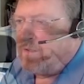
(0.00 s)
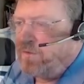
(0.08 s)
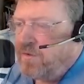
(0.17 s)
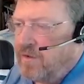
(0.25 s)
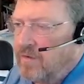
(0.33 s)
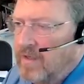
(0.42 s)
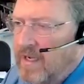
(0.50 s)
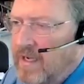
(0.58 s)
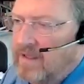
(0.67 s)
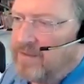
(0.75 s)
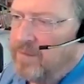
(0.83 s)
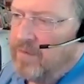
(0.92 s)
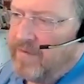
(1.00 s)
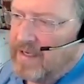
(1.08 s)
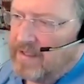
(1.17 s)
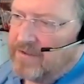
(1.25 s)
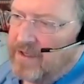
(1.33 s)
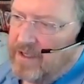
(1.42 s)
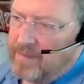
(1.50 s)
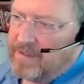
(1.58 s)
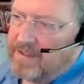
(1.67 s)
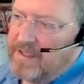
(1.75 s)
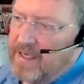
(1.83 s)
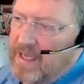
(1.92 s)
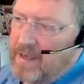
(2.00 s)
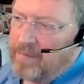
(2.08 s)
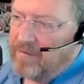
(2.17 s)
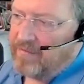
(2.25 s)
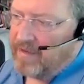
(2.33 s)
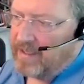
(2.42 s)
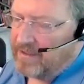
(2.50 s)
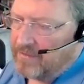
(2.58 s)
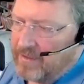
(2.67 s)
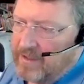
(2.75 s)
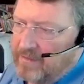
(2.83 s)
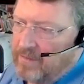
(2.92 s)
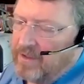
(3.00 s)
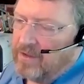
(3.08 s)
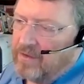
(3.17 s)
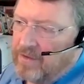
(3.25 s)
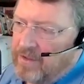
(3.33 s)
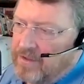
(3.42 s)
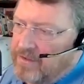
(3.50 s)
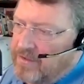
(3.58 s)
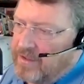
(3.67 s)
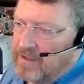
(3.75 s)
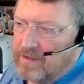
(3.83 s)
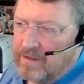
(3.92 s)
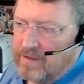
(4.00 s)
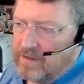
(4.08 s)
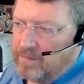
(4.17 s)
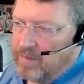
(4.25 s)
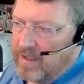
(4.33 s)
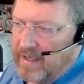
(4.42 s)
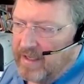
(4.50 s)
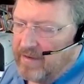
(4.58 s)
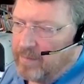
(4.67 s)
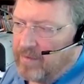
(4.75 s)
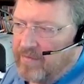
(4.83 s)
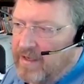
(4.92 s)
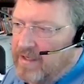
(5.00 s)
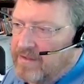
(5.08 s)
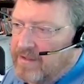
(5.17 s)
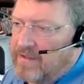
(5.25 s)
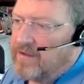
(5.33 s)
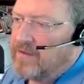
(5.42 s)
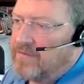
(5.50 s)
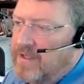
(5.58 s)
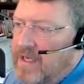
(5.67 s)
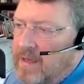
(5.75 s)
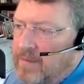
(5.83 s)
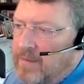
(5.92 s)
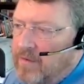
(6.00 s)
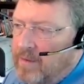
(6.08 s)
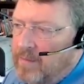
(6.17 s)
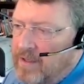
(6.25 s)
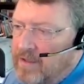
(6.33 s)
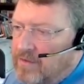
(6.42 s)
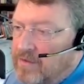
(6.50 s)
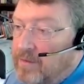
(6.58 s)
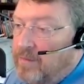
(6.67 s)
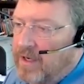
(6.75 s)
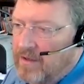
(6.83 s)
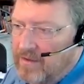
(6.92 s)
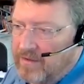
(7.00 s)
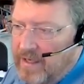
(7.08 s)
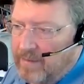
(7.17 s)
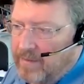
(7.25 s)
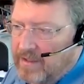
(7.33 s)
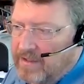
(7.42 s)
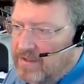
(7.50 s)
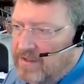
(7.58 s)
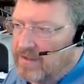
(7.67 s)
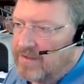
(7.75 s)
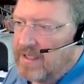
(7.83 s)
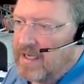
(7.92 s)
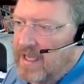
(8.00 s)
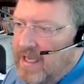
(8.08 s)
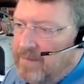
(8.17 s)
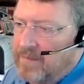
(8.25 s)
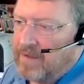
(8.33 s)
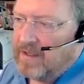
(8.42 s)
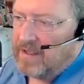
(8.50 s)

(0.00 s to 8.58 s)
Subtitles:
So now let's move on and talk about the TDM providers, right? We know there's still plenty of providers out there of TDM equipment, or some part of their network is still TDM.